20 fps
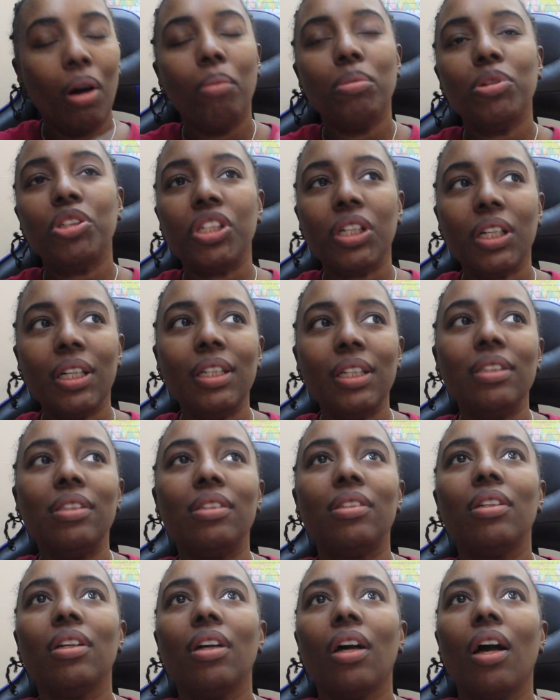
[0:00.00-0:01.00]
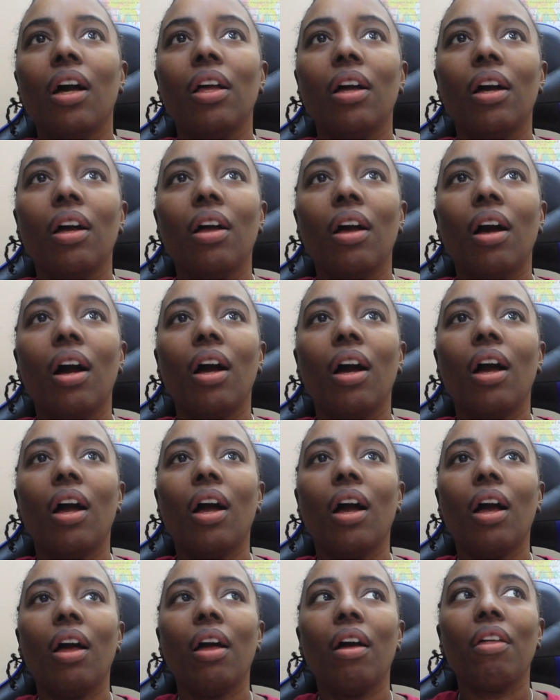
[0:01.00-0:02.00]
She's
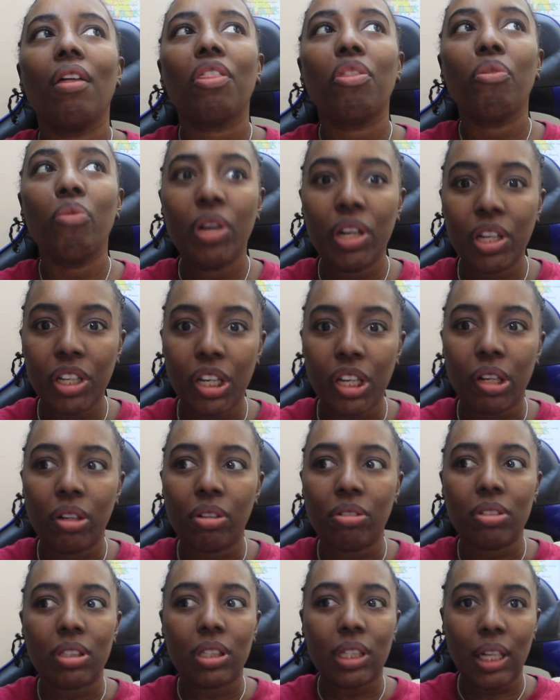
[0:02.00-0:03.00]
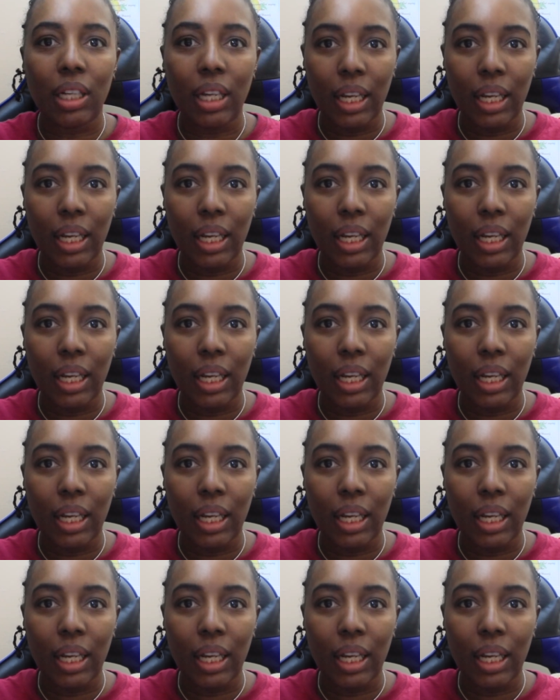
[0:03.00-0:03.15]
3 years